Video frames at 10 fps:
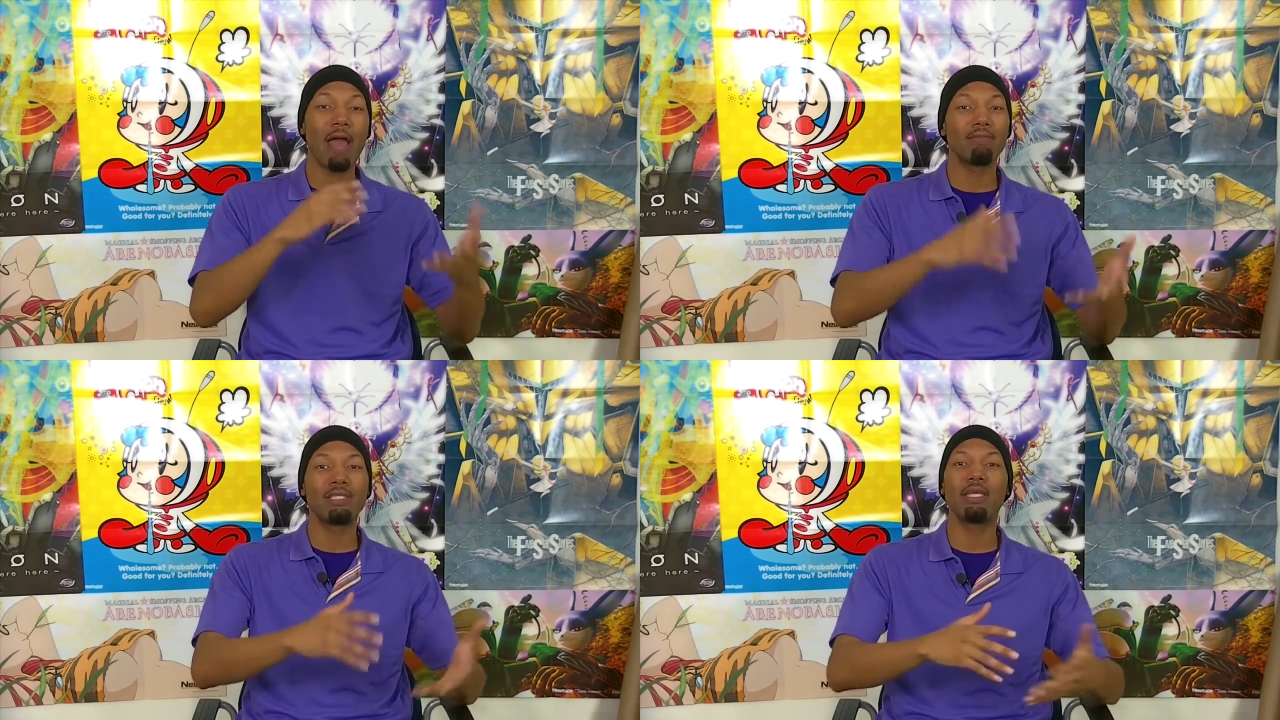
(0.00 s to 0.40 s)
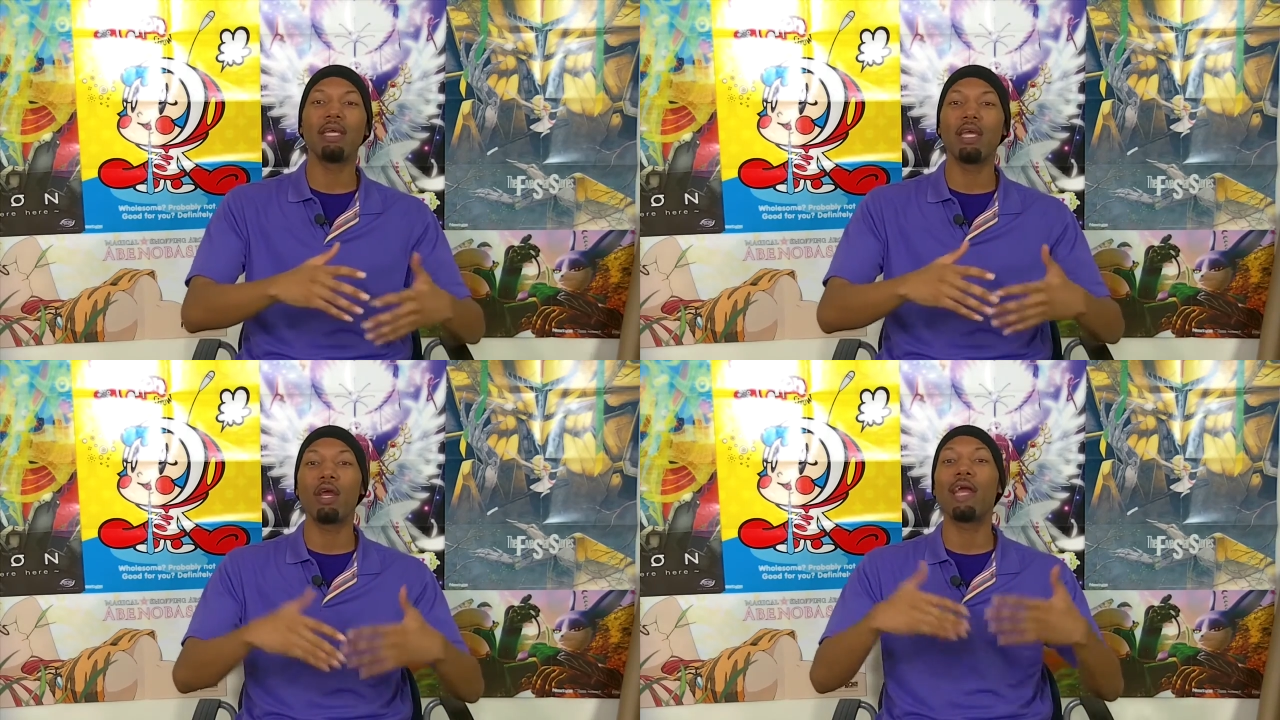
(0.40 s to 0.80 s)
I'm
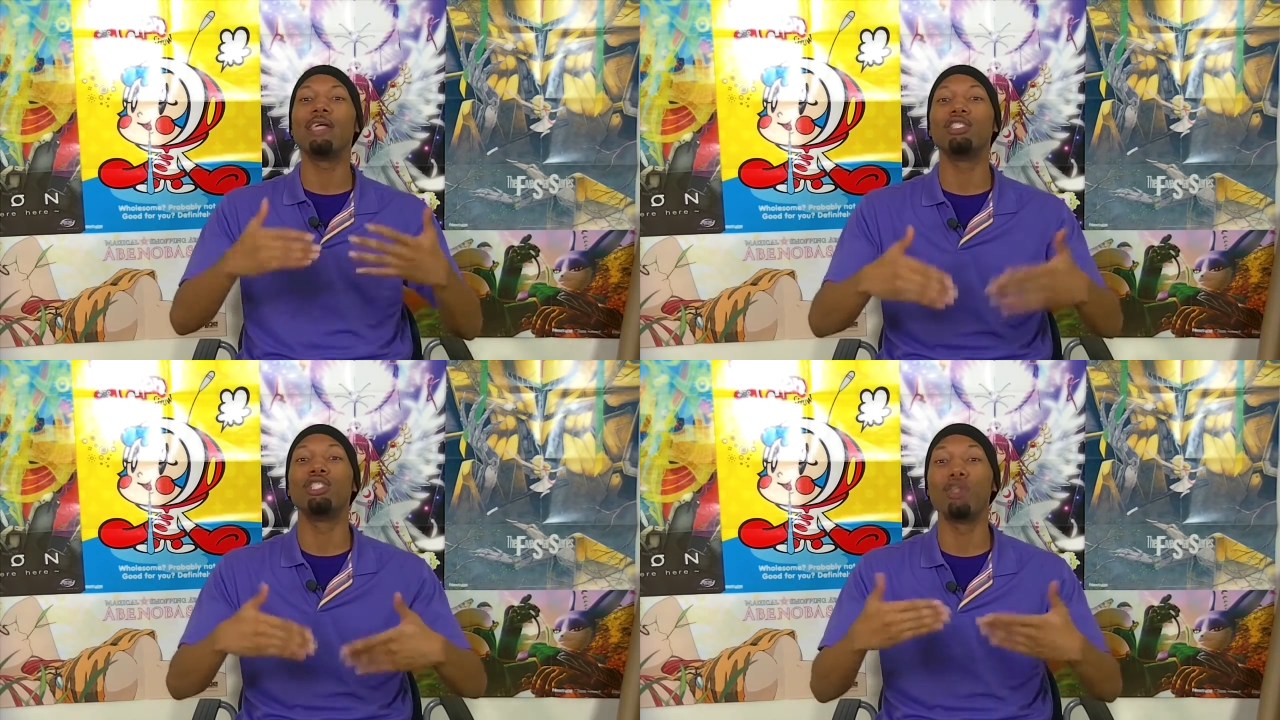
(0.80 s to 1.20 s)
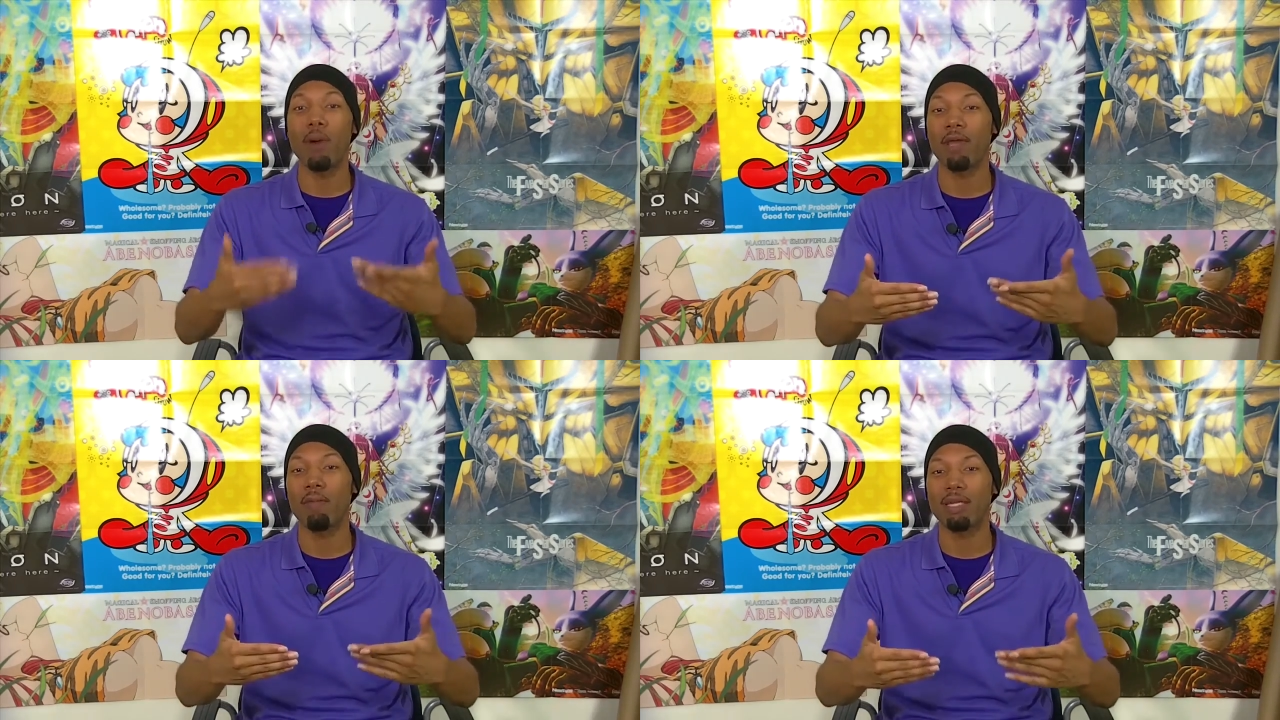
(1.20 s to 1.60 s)
sitting here
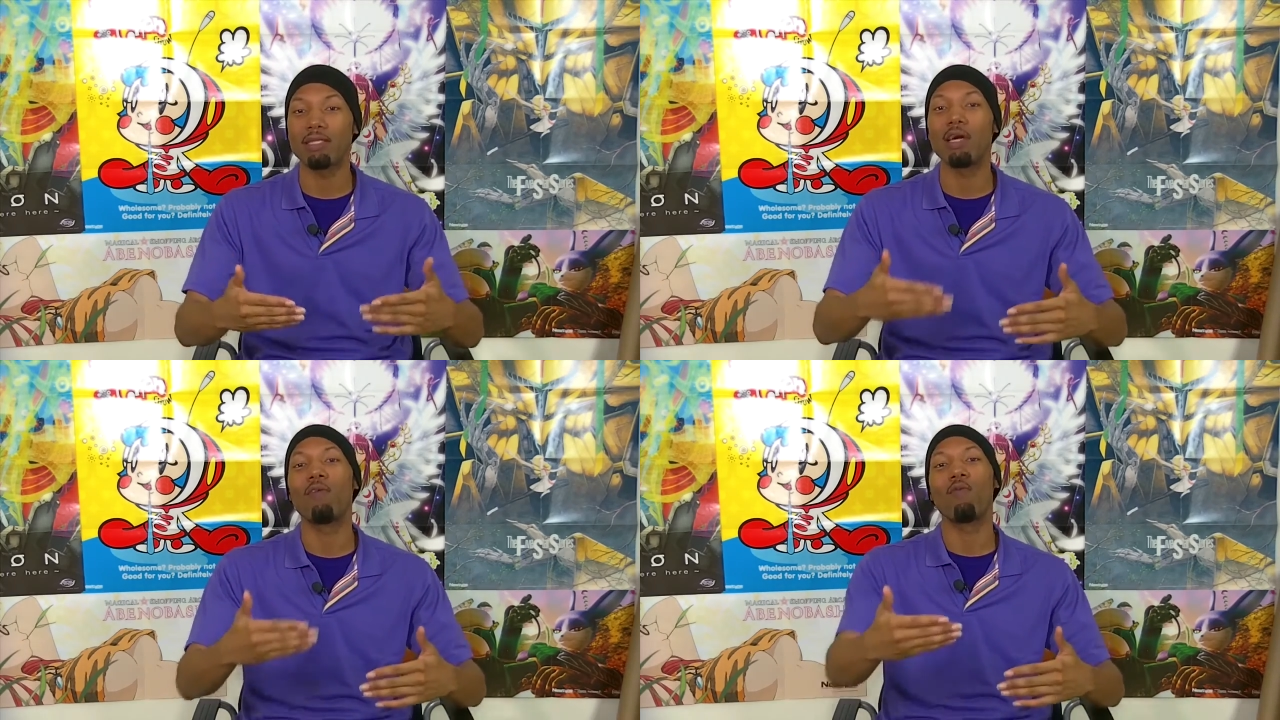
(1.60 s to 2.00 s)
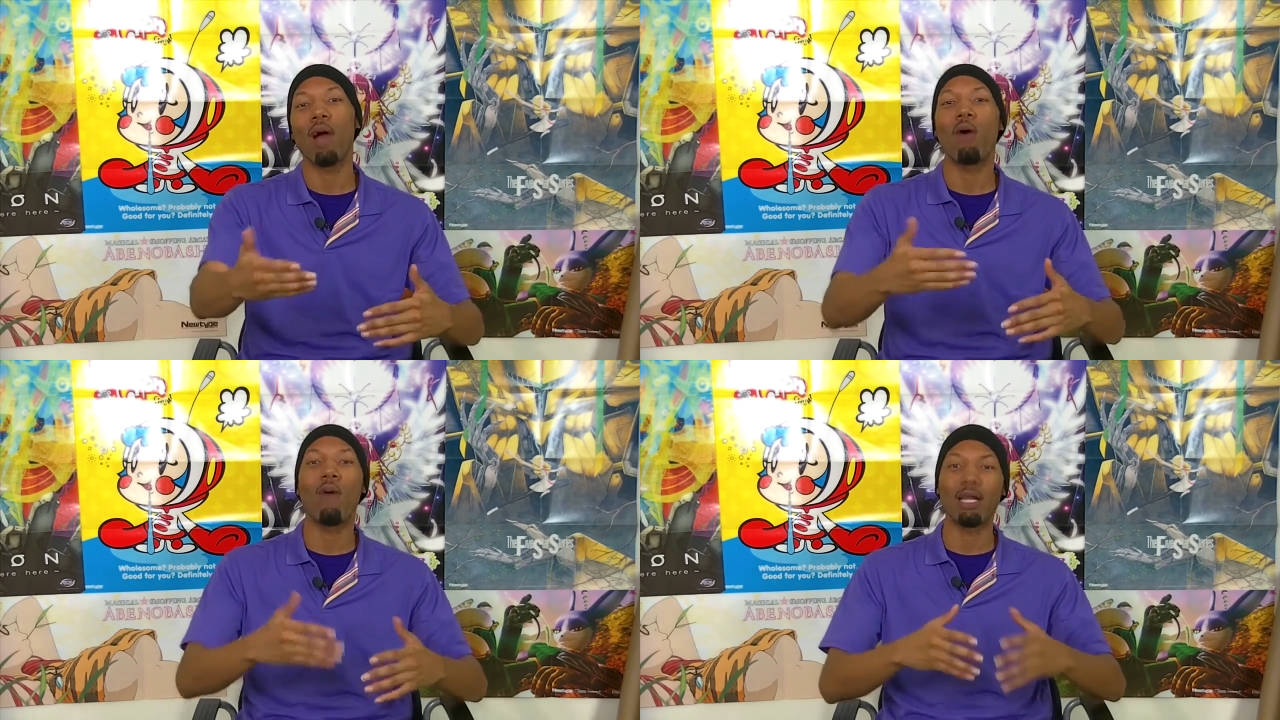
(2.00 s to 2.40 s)
enjoying myself
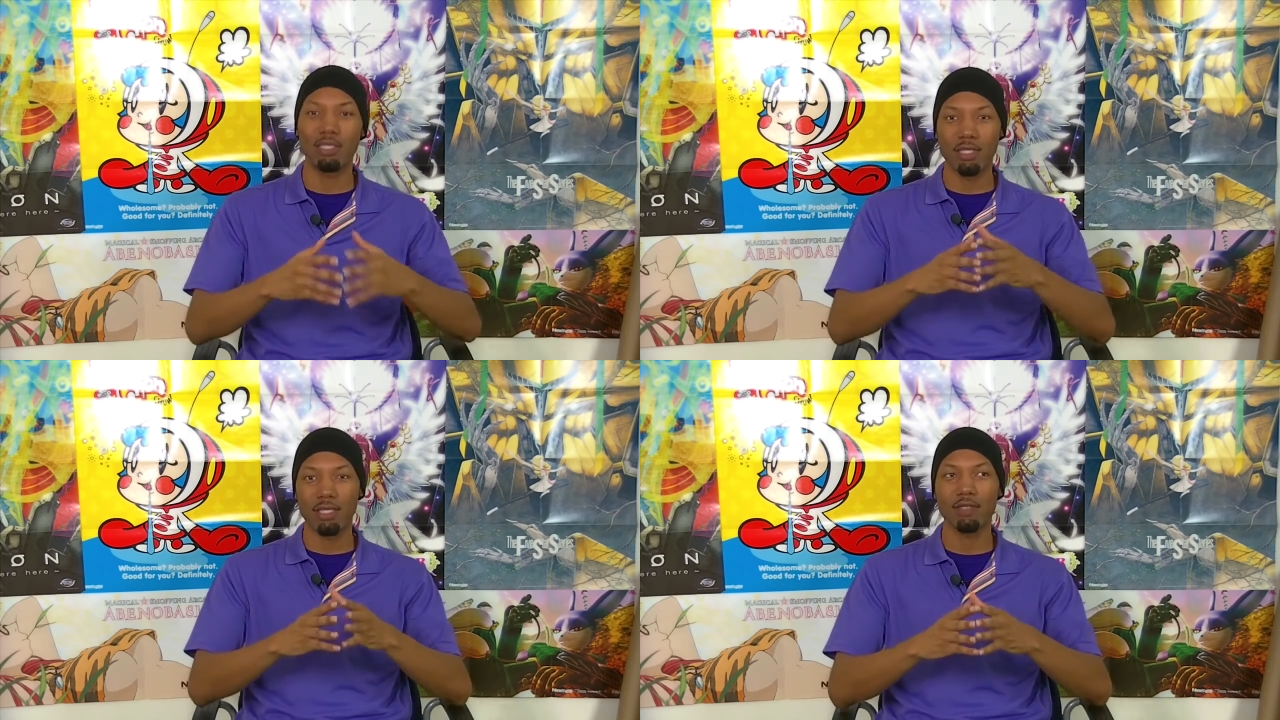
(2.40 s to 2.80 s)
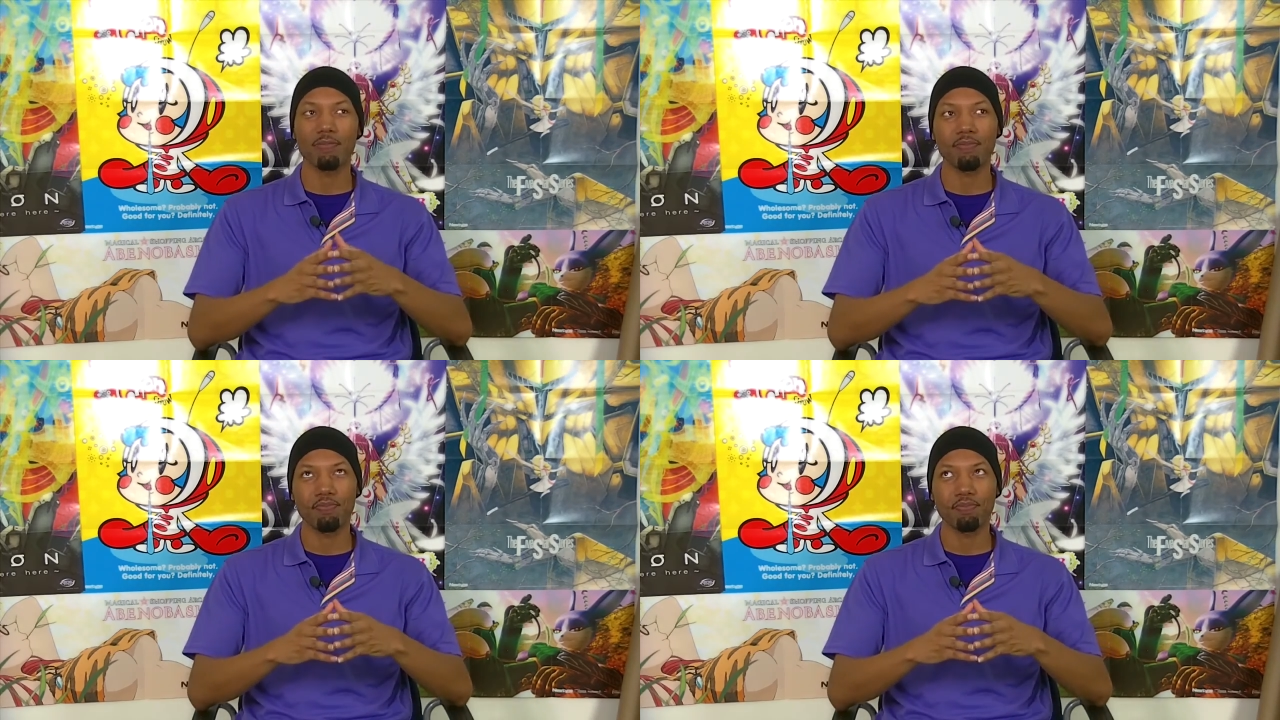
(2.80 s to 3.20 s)
while watching
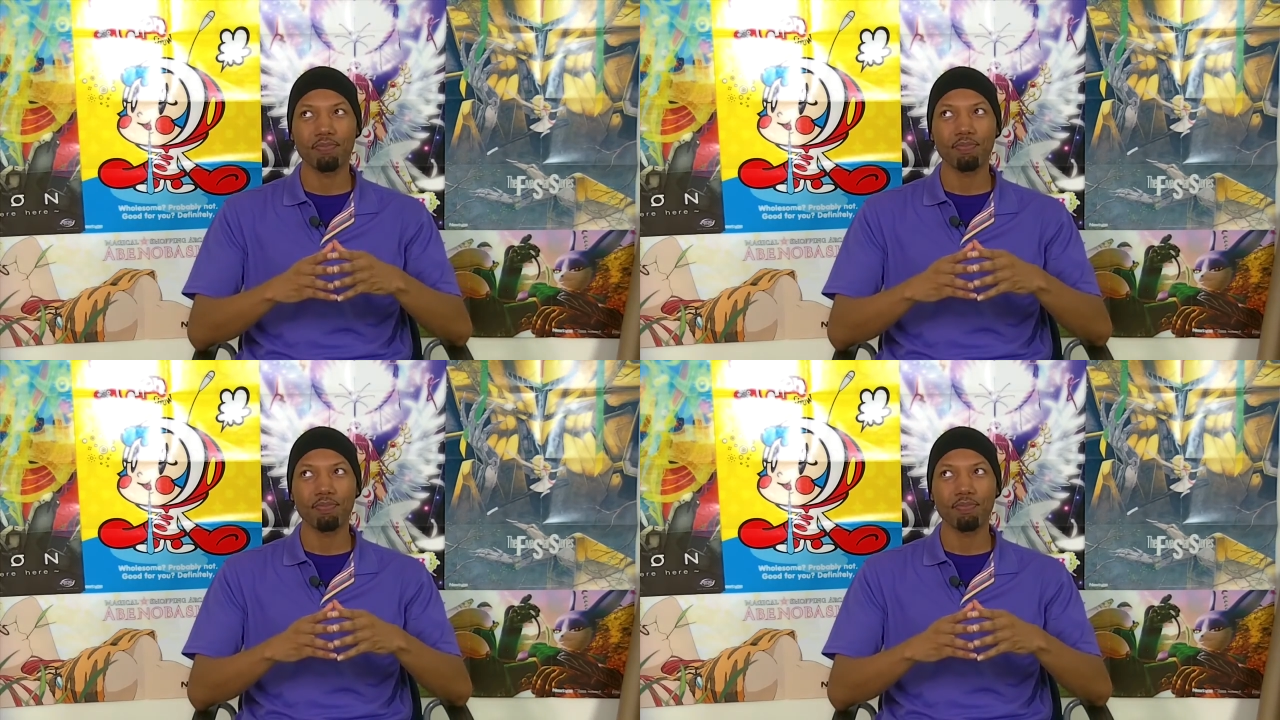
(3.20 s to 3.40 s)
this.